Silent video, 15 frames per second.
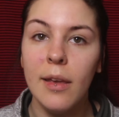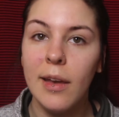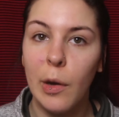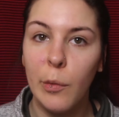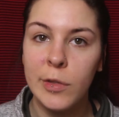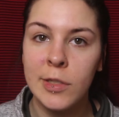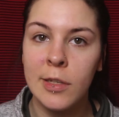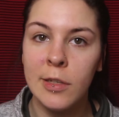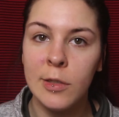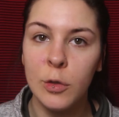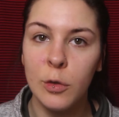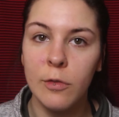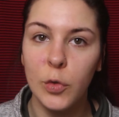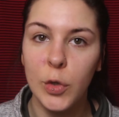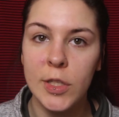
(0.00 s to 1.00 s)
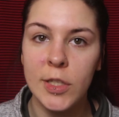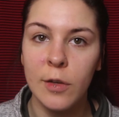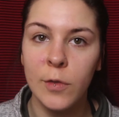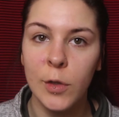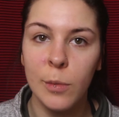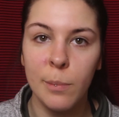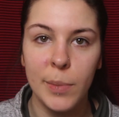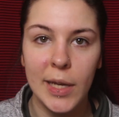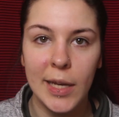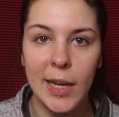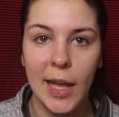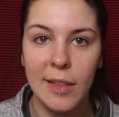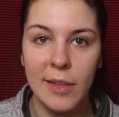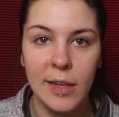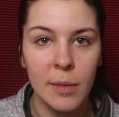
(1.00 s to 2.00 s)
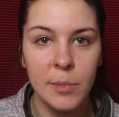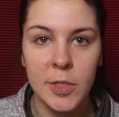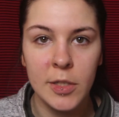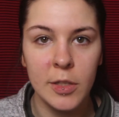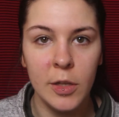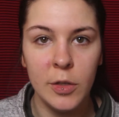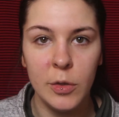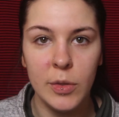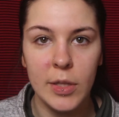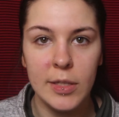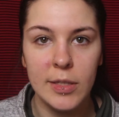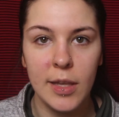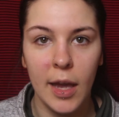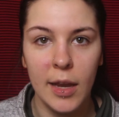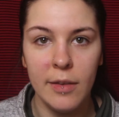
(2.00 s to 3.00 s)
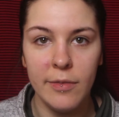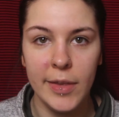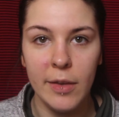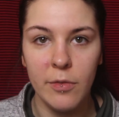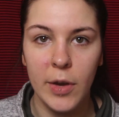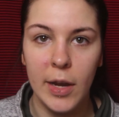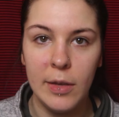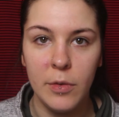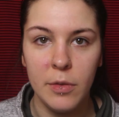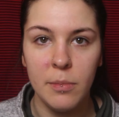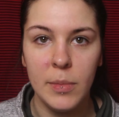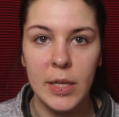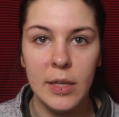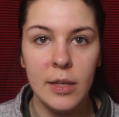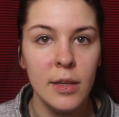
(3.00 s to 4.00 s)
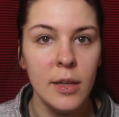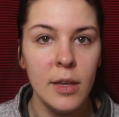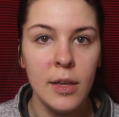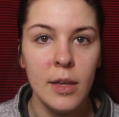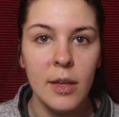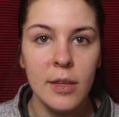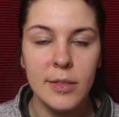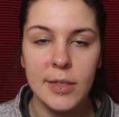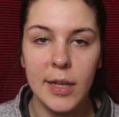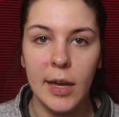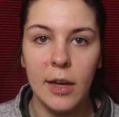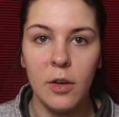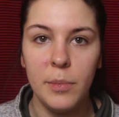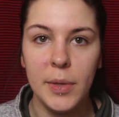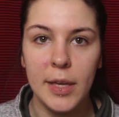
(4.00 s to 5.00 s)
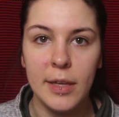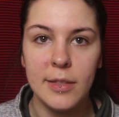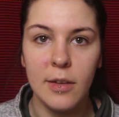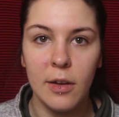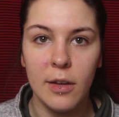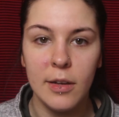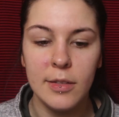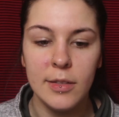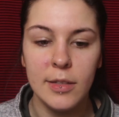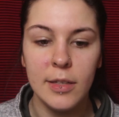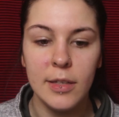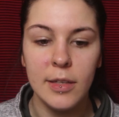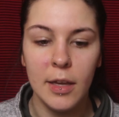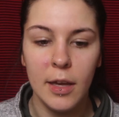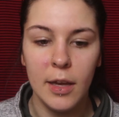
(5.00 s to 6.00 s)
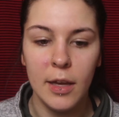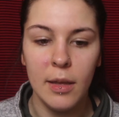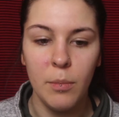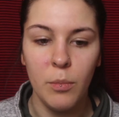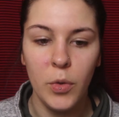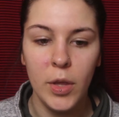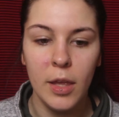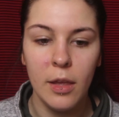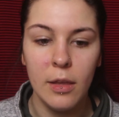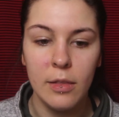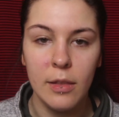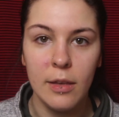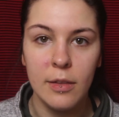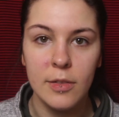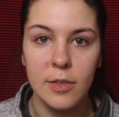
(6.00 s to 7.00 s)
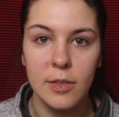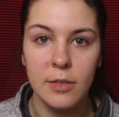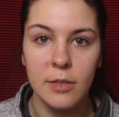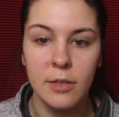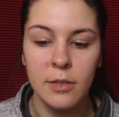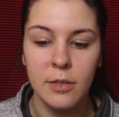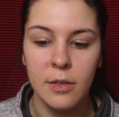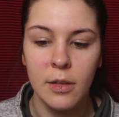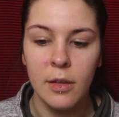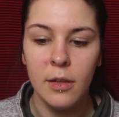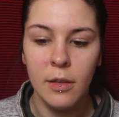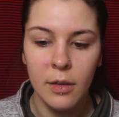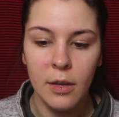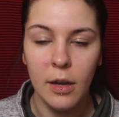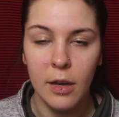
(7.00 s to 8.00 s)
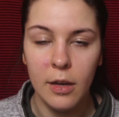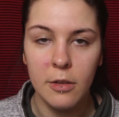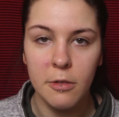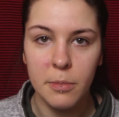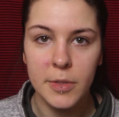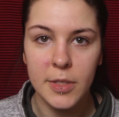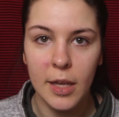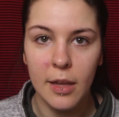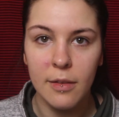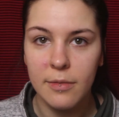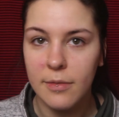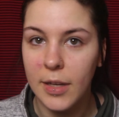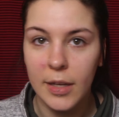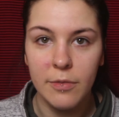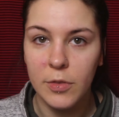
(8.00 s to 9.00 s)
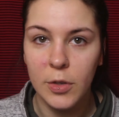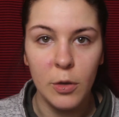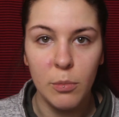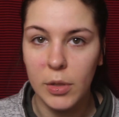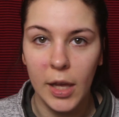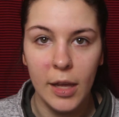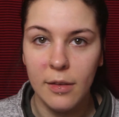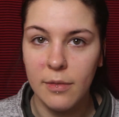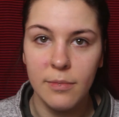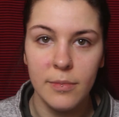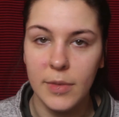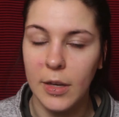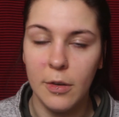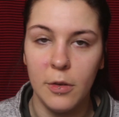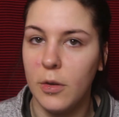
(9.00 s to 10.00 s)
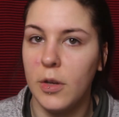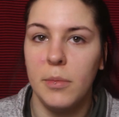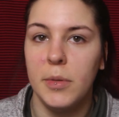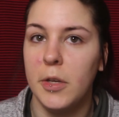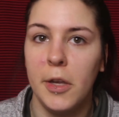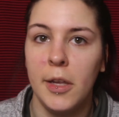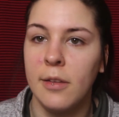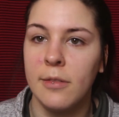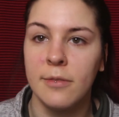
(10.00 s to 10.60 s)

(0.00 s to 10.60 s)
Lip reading: I was gonna do a voiceover, but I think I'm just gonna do this kind of get ready with me style because honestly, I'm winging this 100%. I have no plan. I don't know what I'm doing.